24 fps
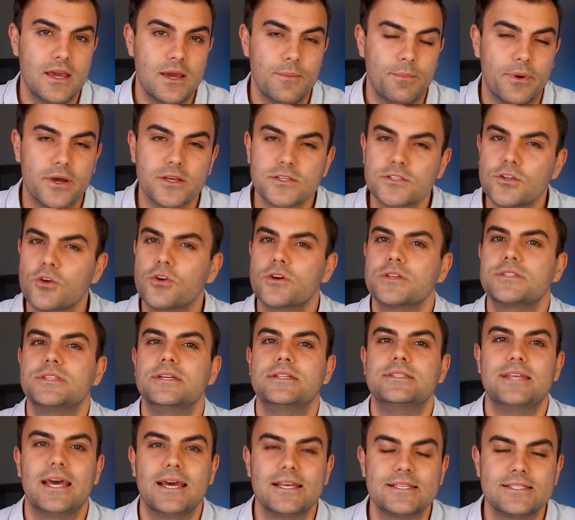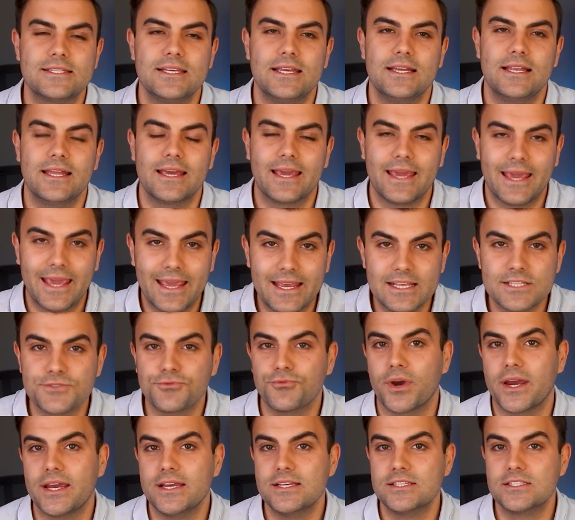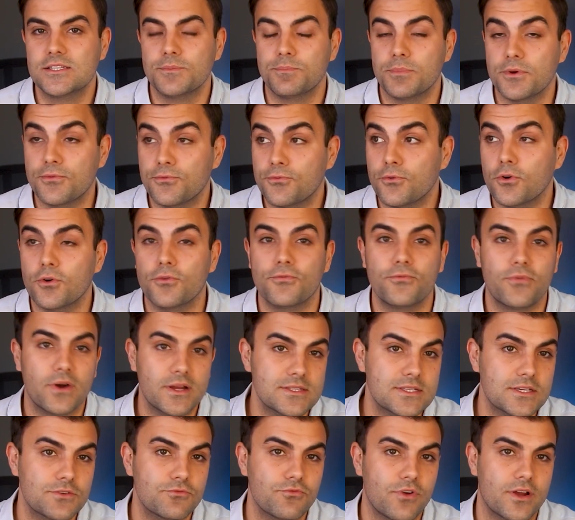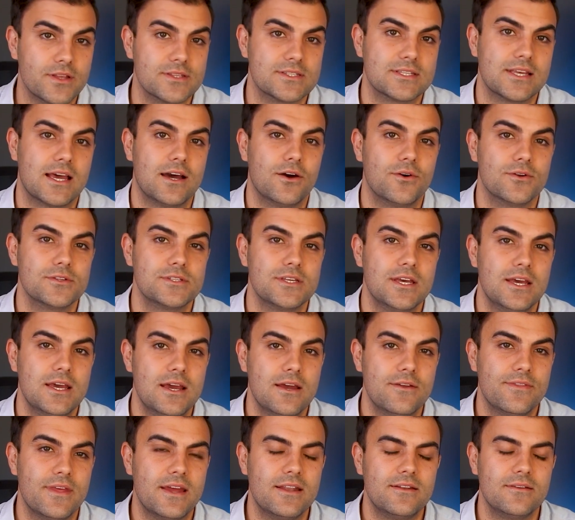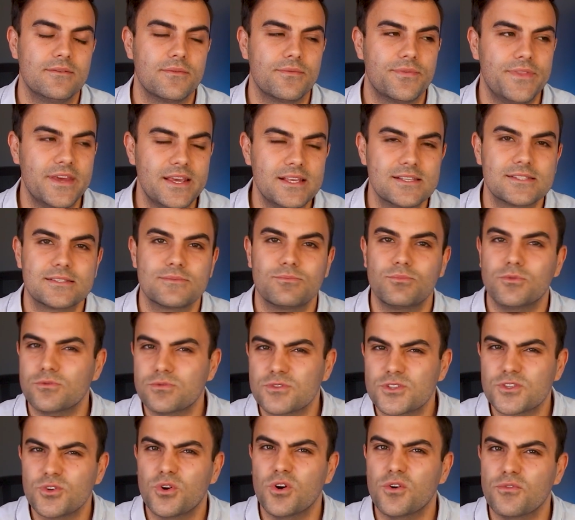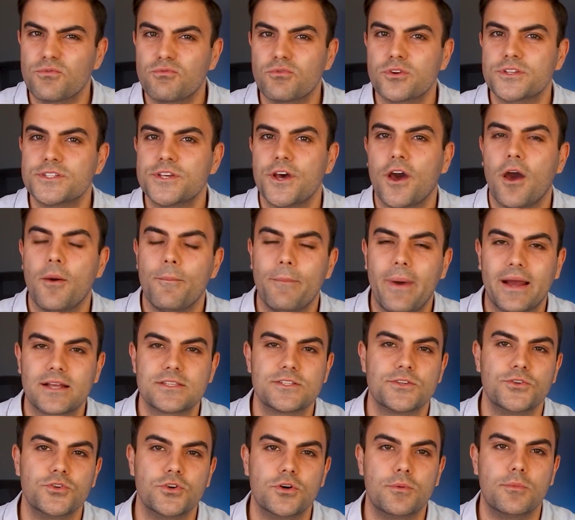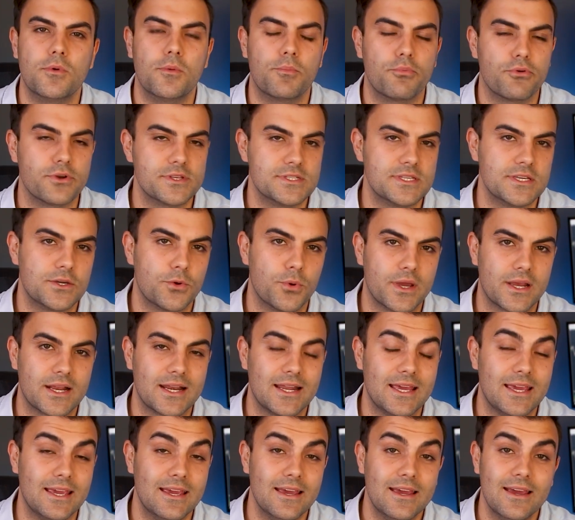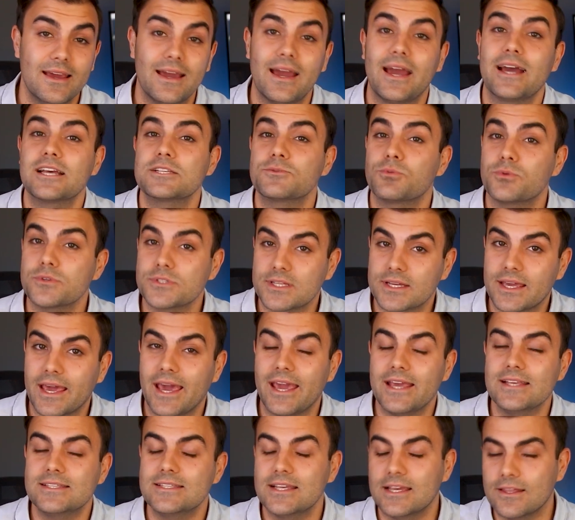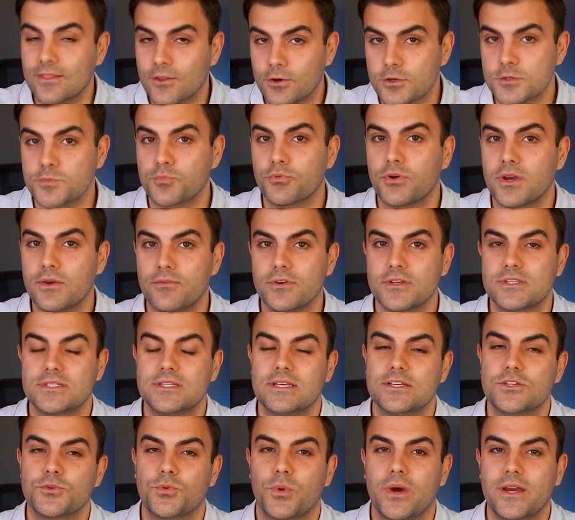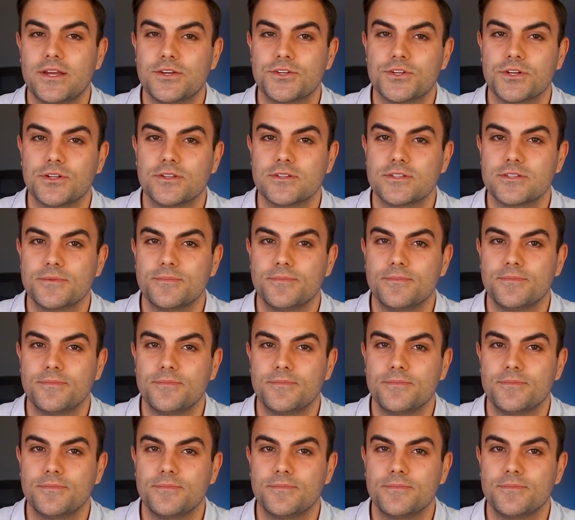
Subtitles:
But as long as the debt ceiling is raised before funding runs out, then things will sort of return back to normal pretty quickly, as was the case in those previous situations.